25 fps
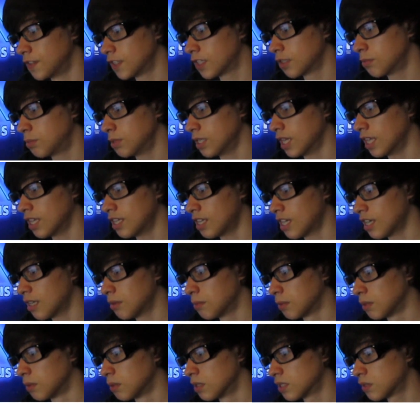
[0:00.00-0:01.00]
you could be any
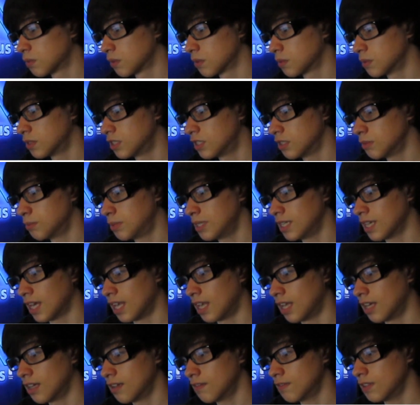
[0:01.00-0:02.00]
animal, which one would you be? I
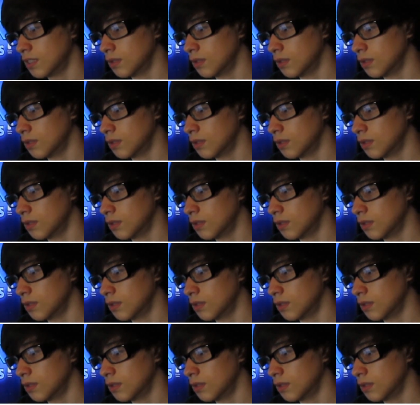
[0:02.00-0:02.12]
love